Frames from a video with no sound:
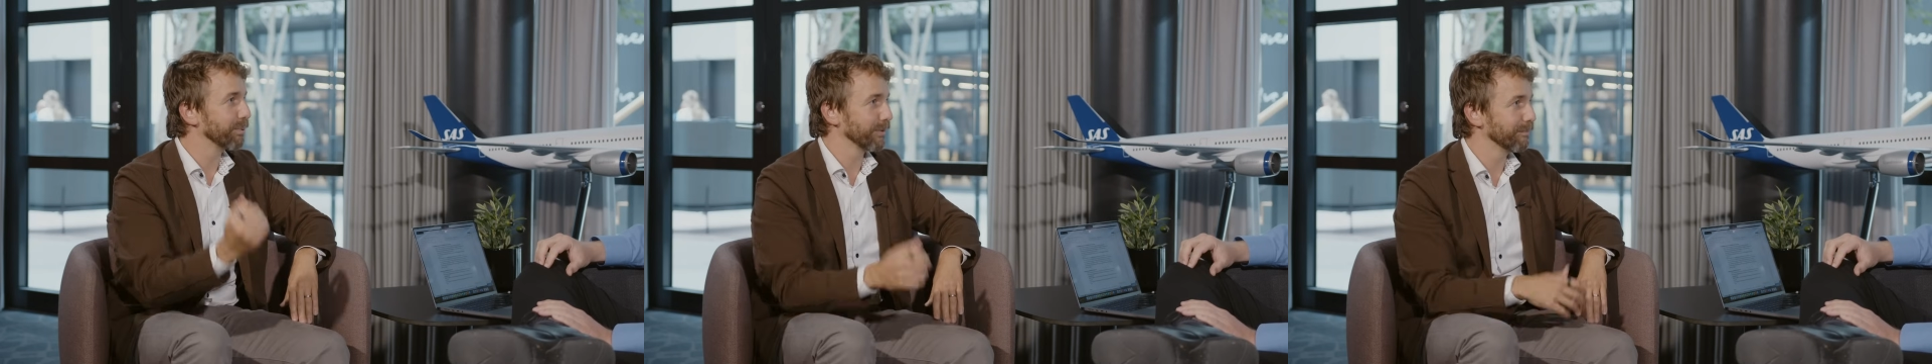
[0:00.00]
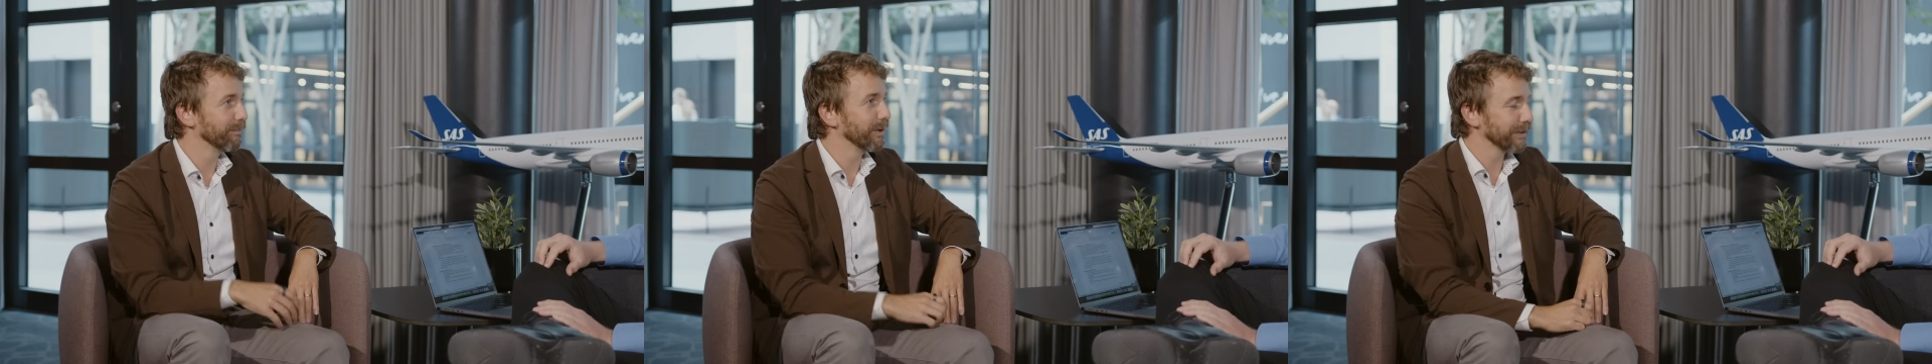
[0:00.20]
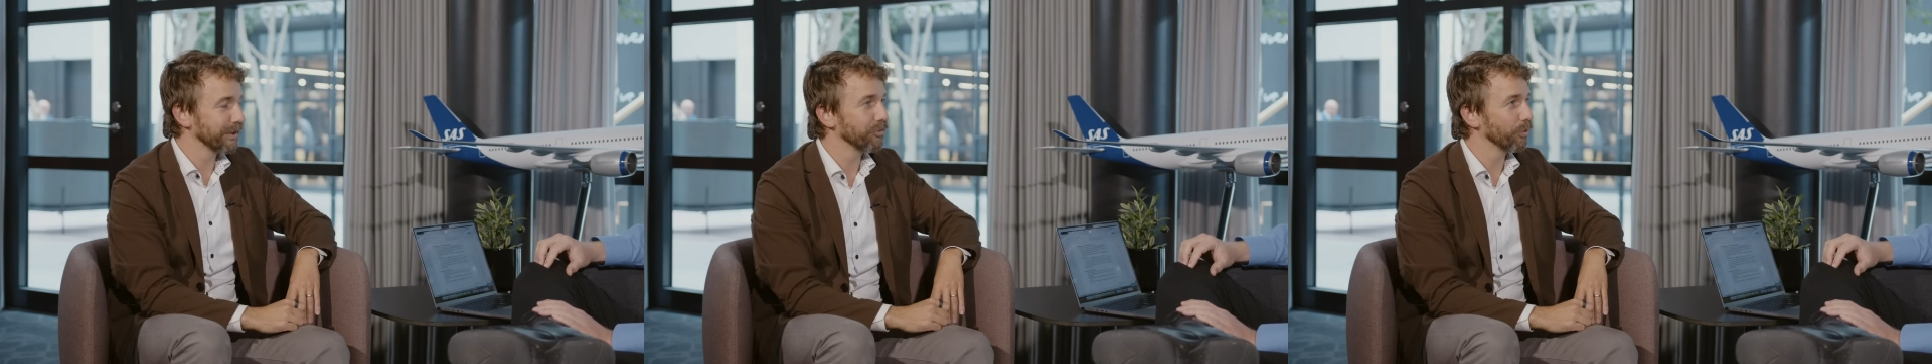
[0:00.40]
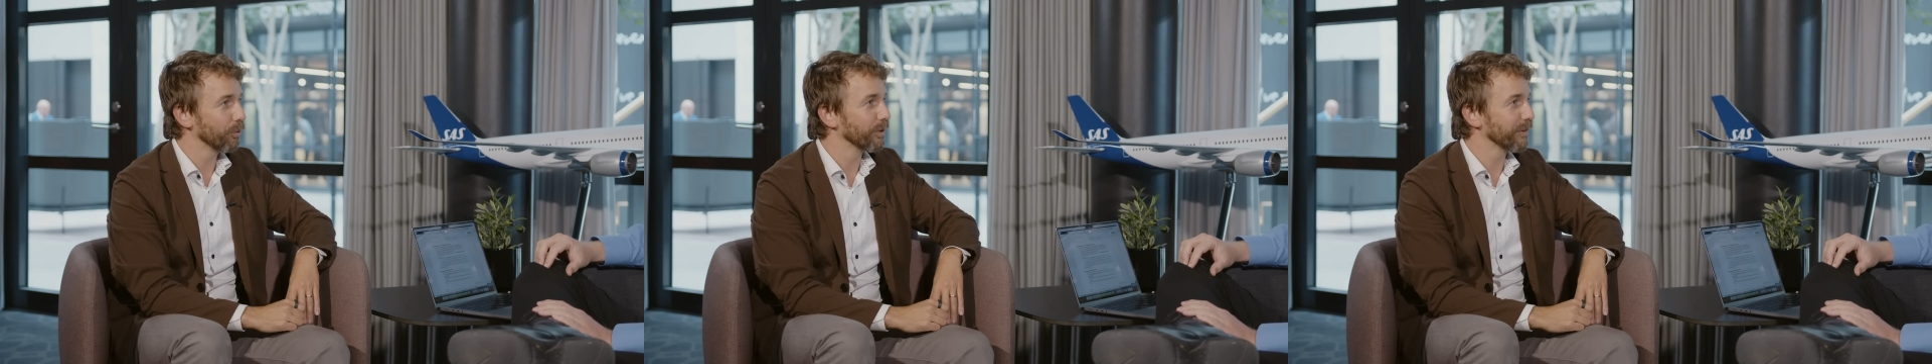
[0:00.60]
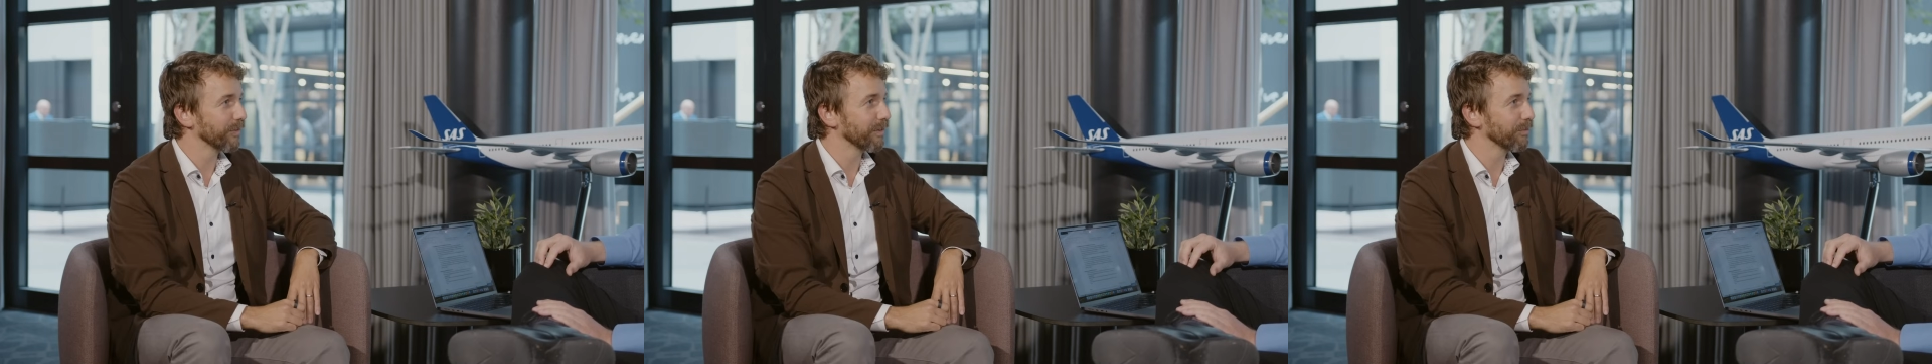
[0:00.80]
making
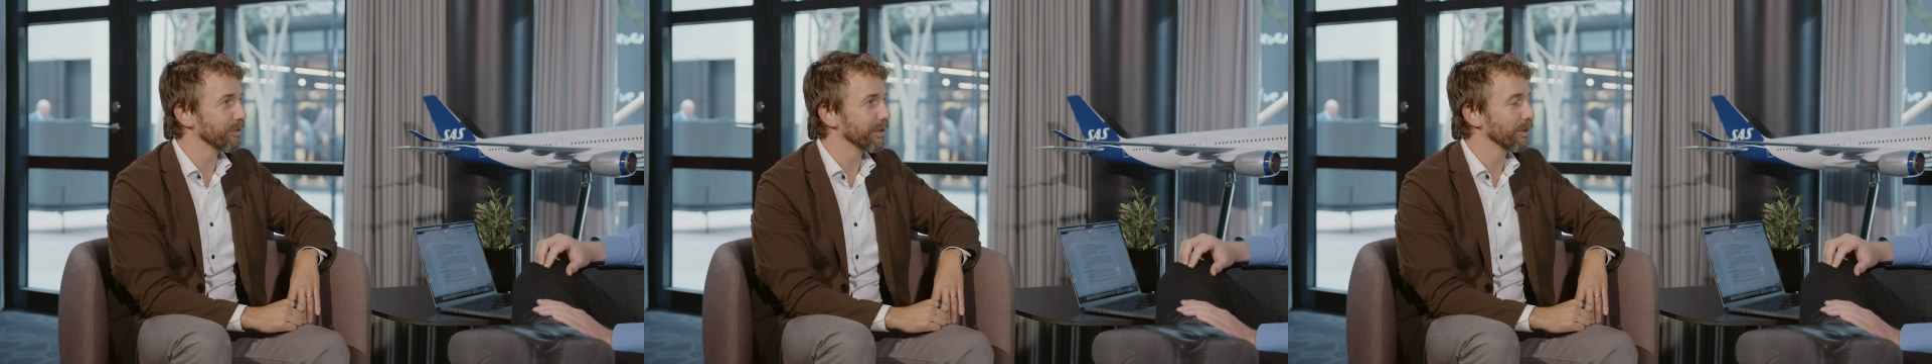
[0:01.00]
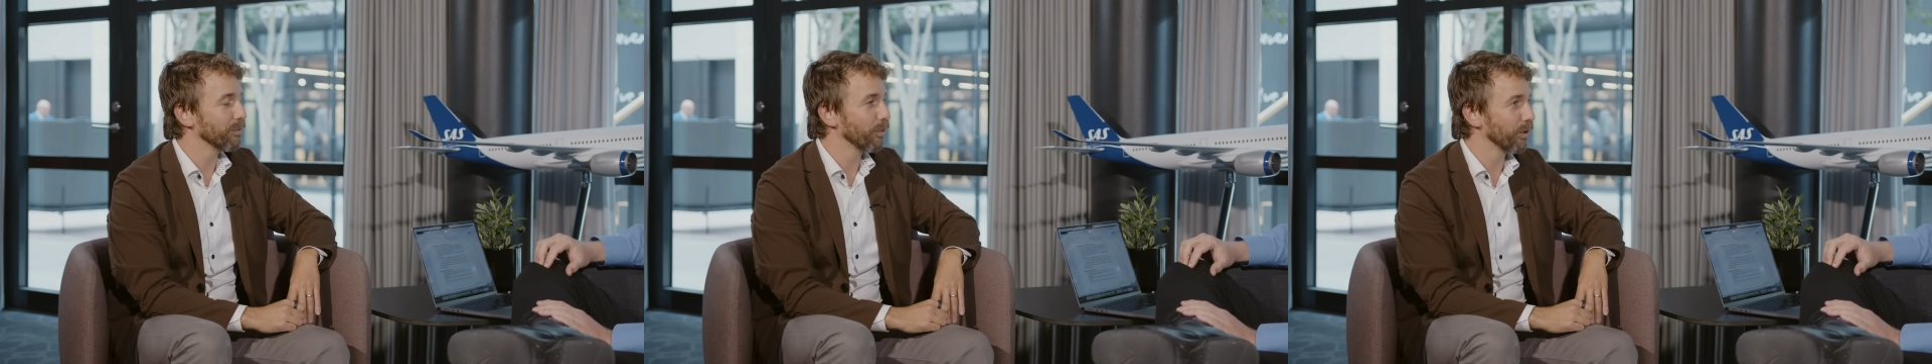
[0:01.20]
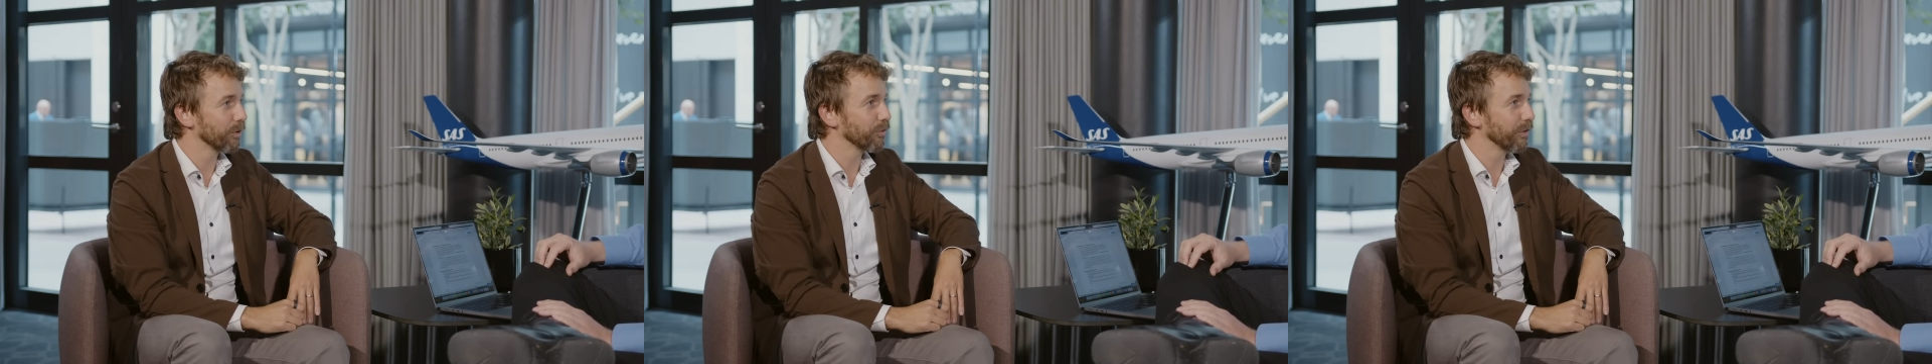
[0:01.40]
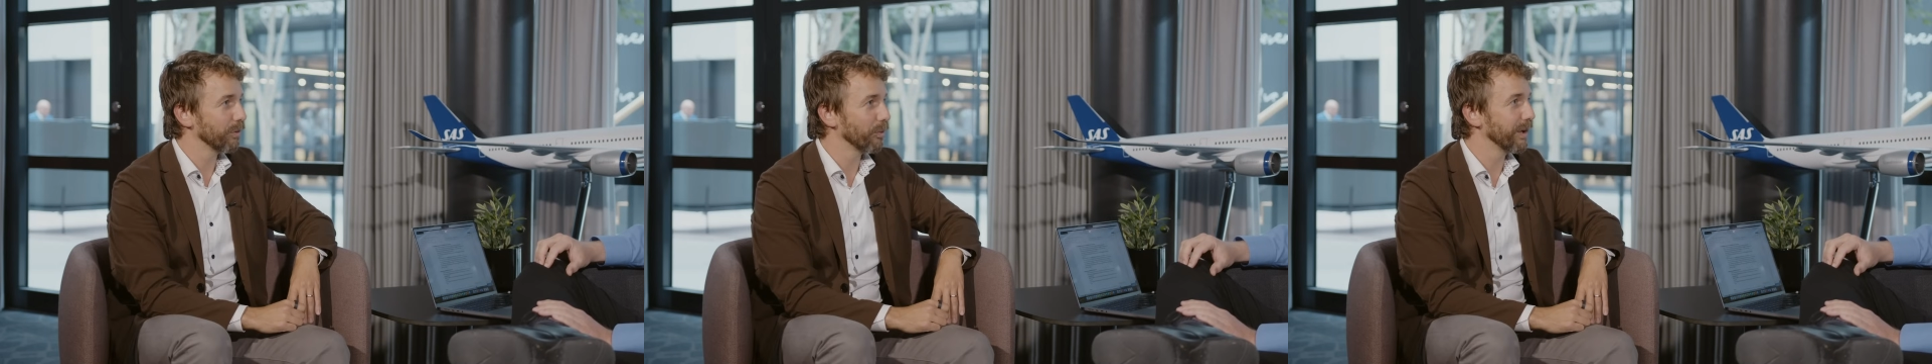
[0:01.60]
sure that everything works the